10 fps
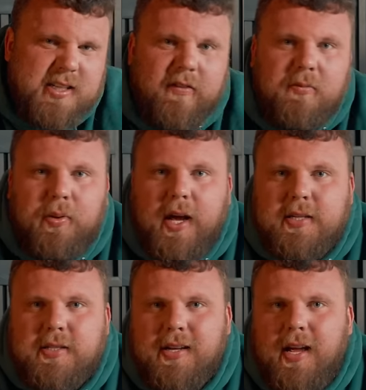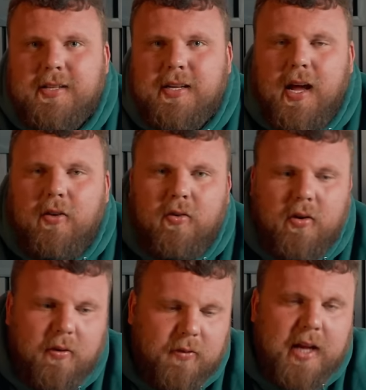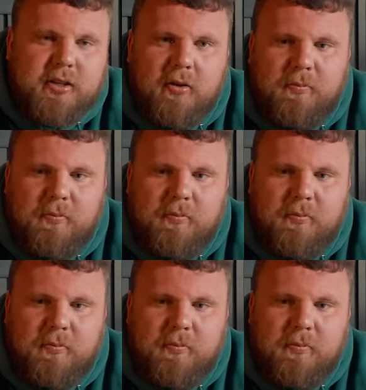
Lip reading: seventh place isn't a reflection of